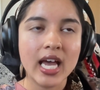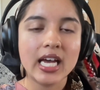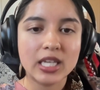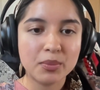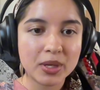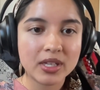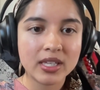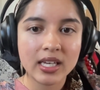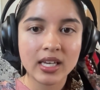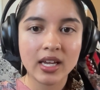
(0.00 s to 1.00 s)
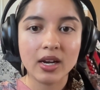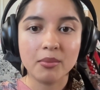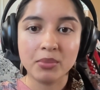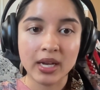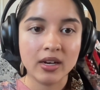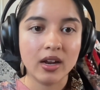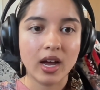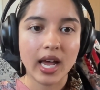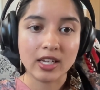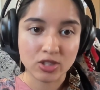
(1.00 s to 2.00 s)
typically been
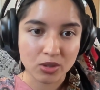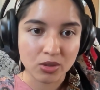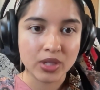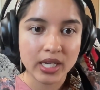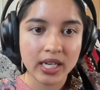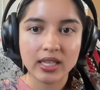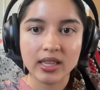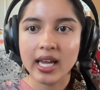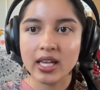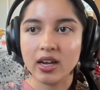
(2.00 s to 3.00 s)
excluded, like,